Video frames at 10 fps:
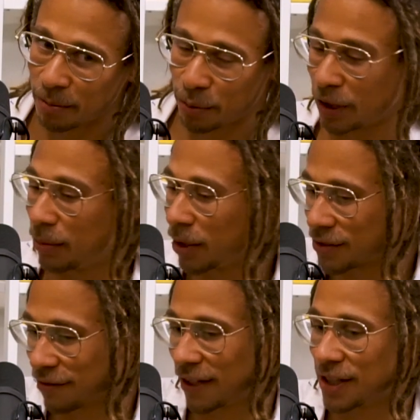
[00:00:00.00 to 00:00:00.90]
pretty
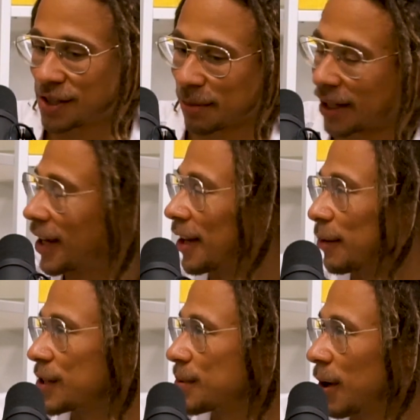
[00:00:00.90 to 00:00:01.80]
much finished my Death
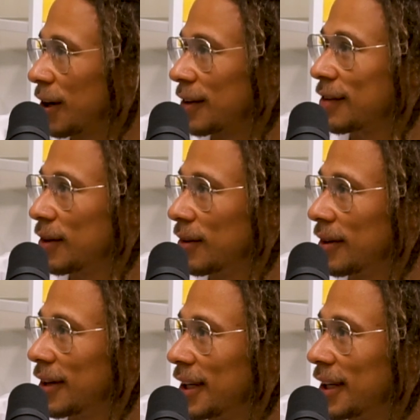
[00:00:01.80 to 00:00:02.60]
Wish part too,